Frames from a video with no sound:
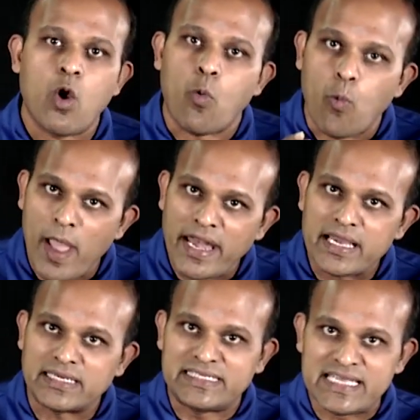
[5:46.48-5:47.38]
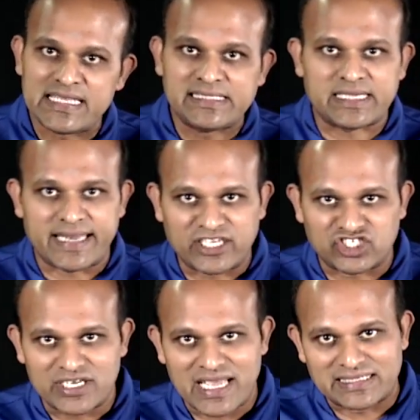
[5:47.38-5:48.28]
When a TLS
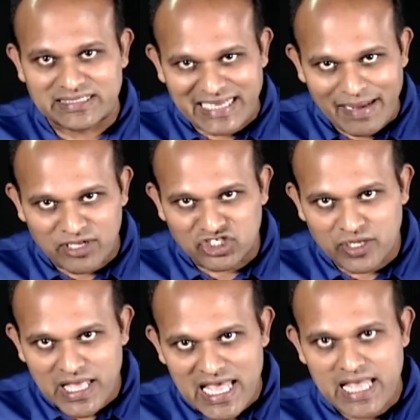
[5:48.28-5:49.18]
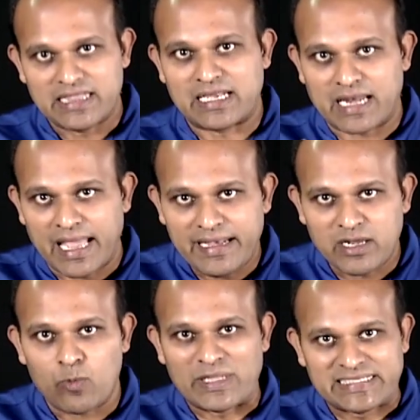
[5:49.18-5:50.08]
connection is established, the client
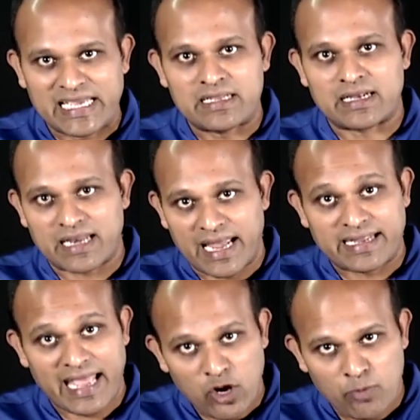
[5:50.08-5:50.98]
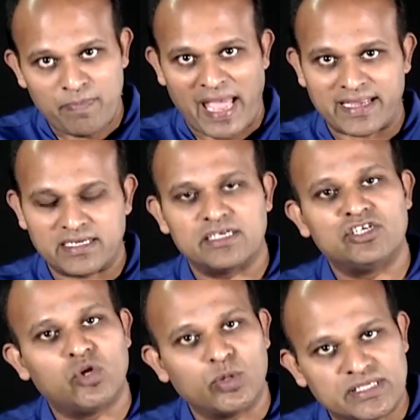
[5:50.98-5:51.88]
will send a client hello packet
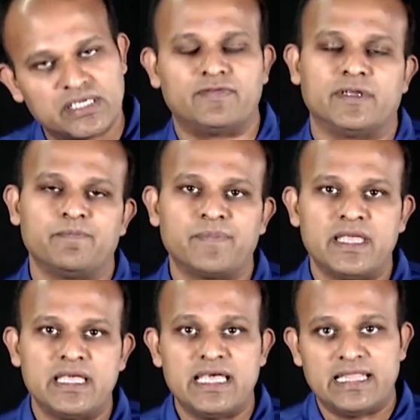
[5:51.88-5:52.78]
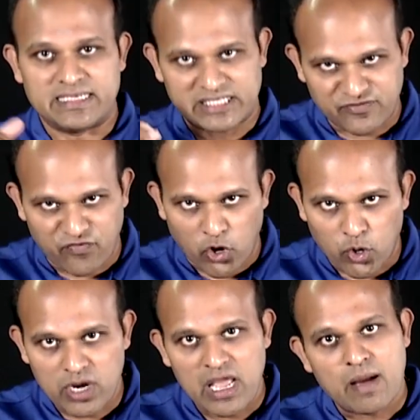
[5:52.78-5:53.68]
to the server. This is
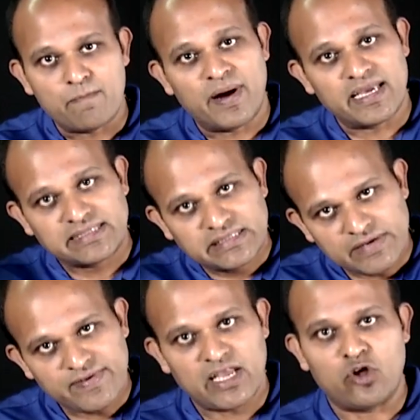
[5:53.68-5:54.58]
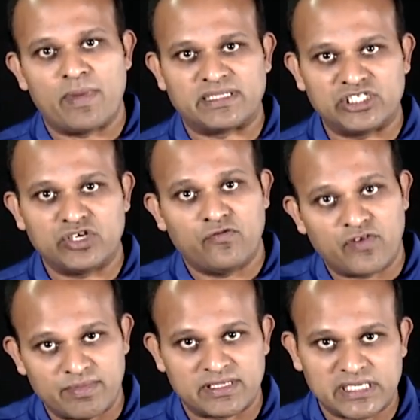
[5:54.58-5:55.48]
followed by a server hello message
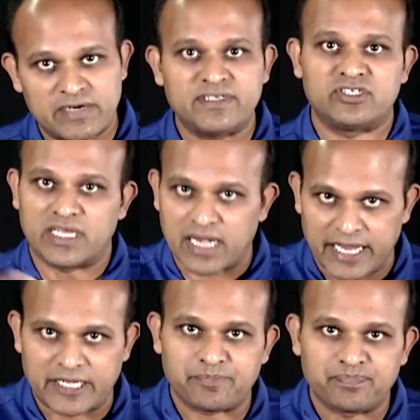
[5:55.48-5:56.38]
from the server to the client.